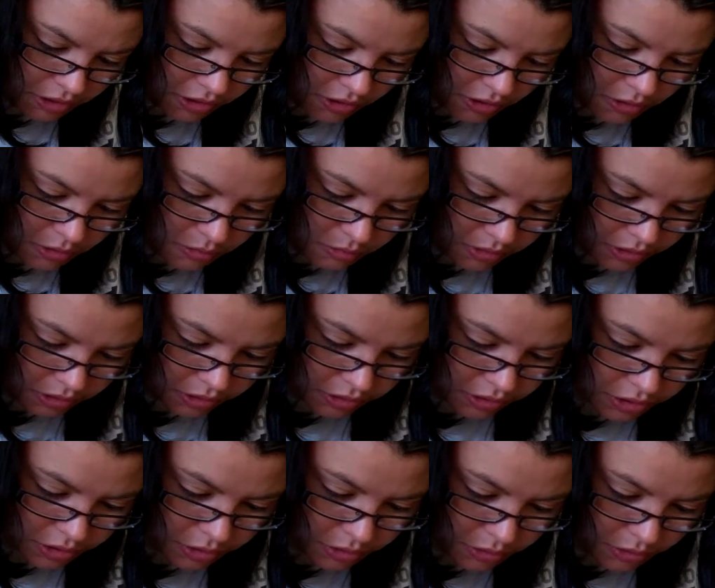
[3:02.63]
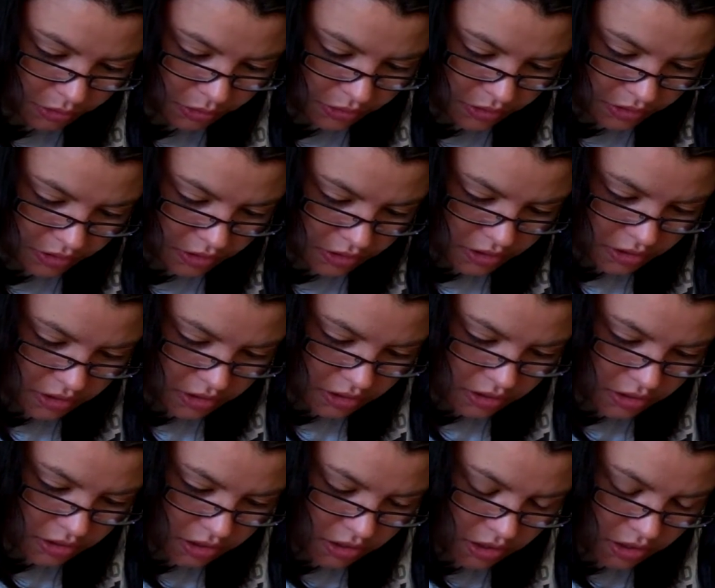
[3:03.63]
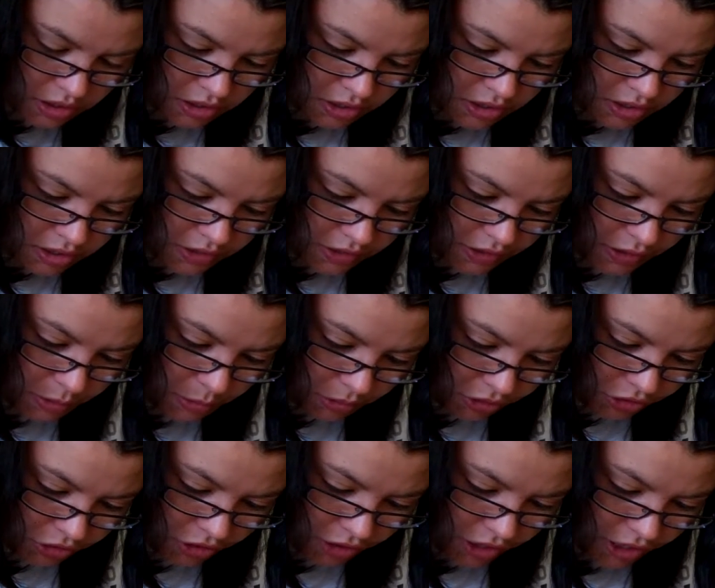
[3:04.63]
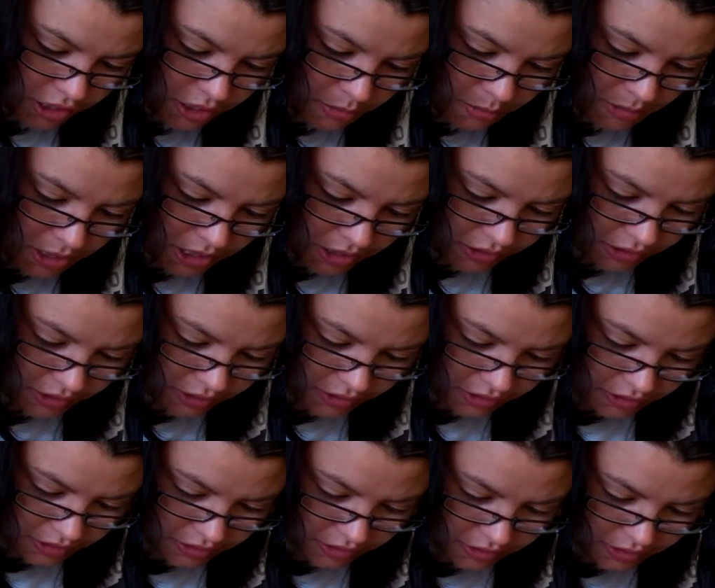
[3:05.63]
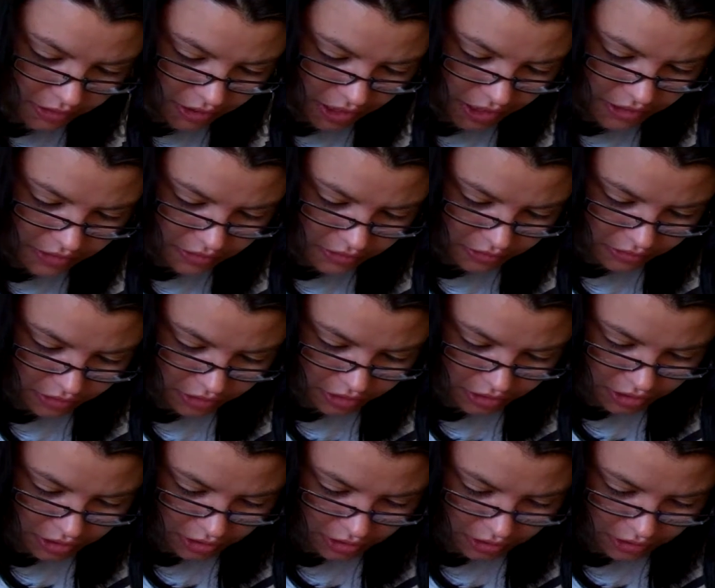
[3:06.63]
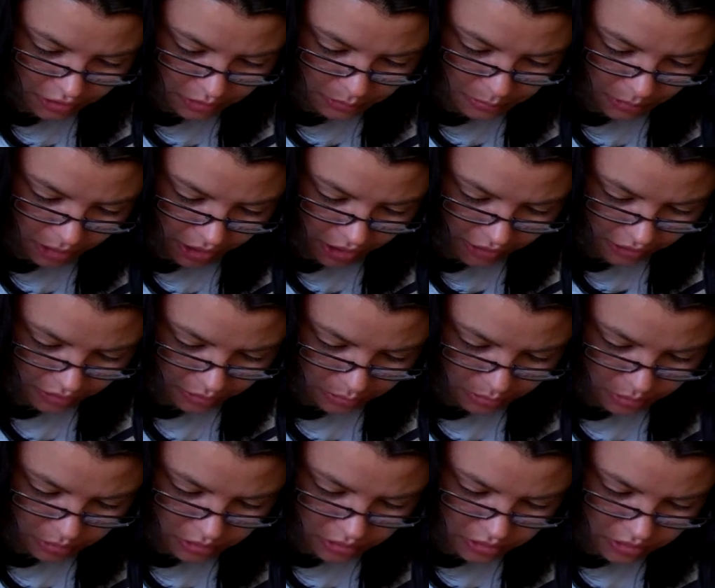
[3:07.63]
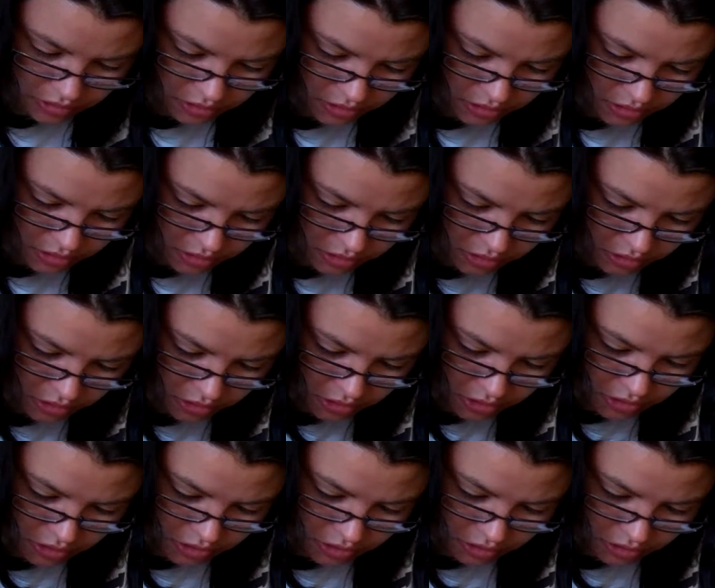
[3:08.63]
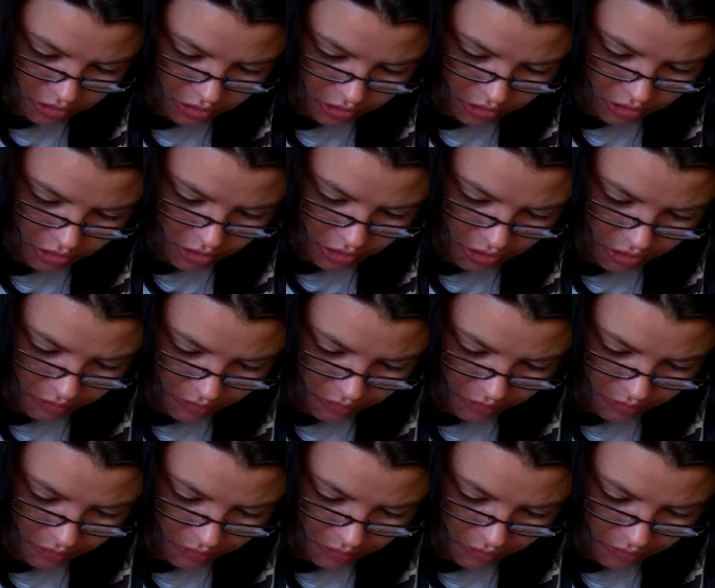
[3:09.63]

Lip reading: we don't want to lose that we're trying to make this as nice looking as possible. So